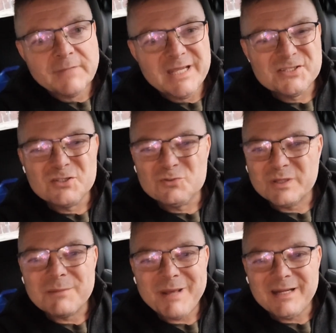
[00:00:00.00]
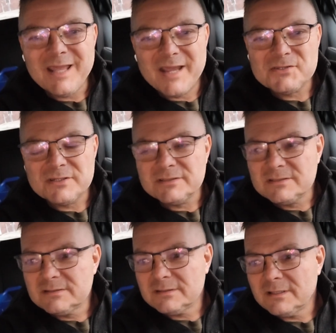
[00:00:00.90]
issues with the
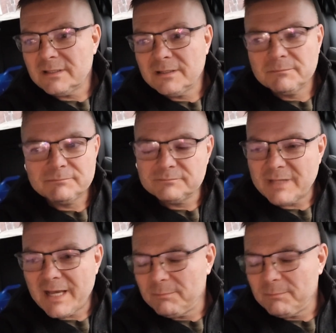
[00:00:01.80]
medications, high